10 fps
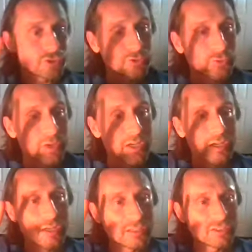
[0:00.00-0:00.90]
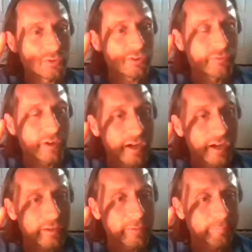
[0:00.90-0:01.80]
two sort
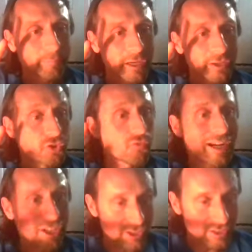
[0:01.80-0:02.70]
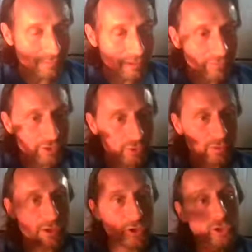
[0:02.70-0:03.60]
of directions I'm giving you
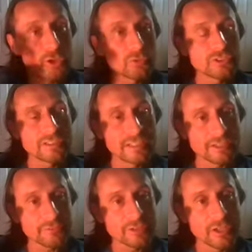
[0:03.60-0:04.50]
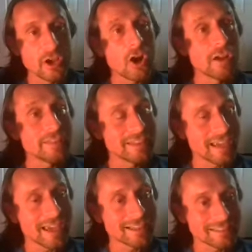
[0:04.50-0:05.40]
there: close and lift. On the
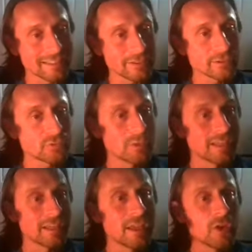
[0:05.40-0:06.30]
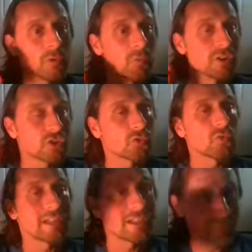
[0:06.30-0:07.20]
exhale is when we want to
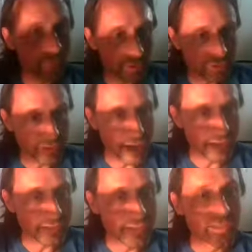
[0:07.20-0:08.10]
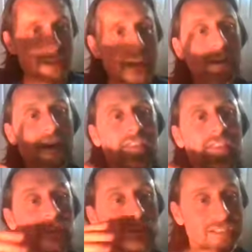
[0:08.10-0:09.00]
reinforce that. And
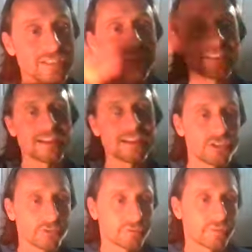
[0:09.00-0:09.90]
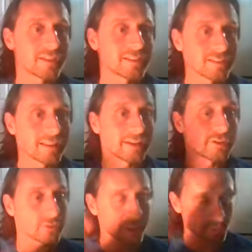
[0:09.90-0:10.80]
then you can take that into your fitness later.
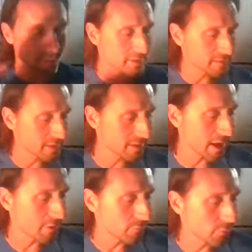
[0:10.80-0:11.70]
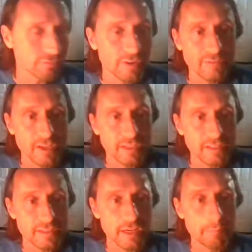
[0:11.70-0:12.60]
So let's practice that now. 45
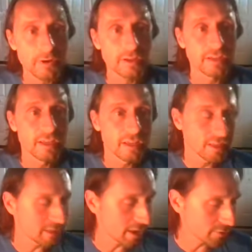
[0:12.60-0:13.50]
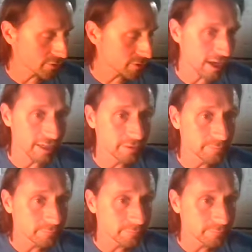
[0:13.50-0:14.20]
seconds up on the other side,